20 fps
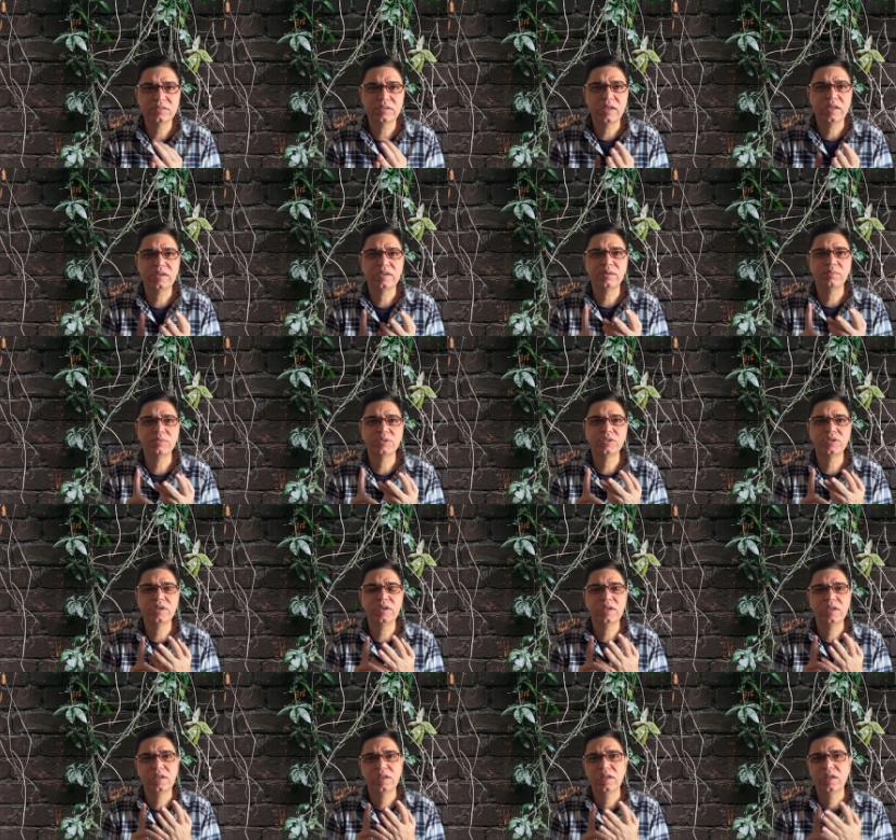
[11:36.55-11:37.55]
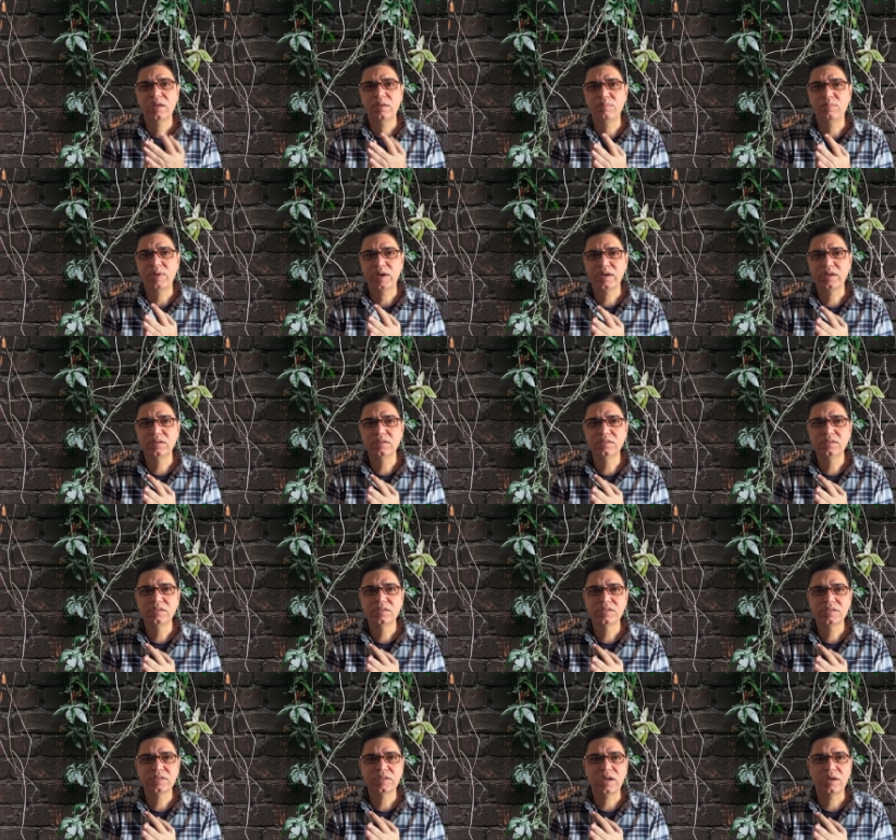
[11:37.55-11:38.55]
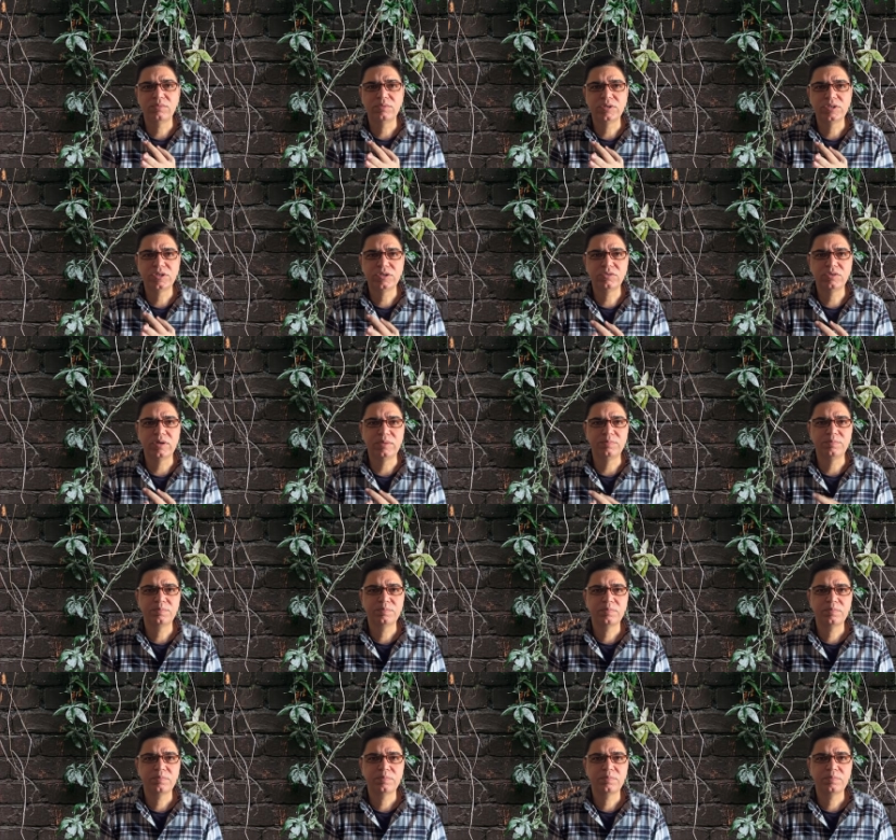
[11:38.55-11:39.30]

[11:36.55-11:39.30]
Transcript: and number three, Meckel diverticulum.